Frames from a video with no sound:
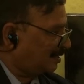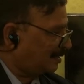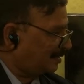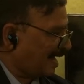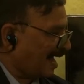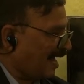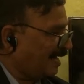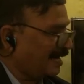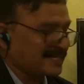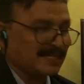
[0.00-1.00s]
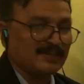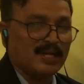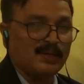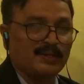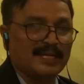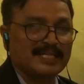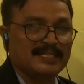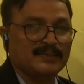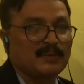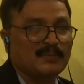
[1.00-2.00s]
the entrance of the uterus
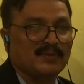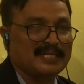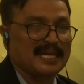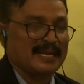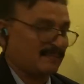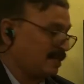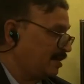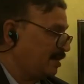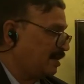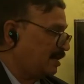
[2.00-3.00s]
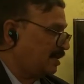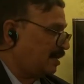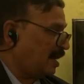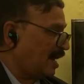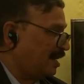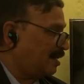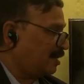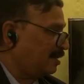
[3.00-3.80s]
from vagina, and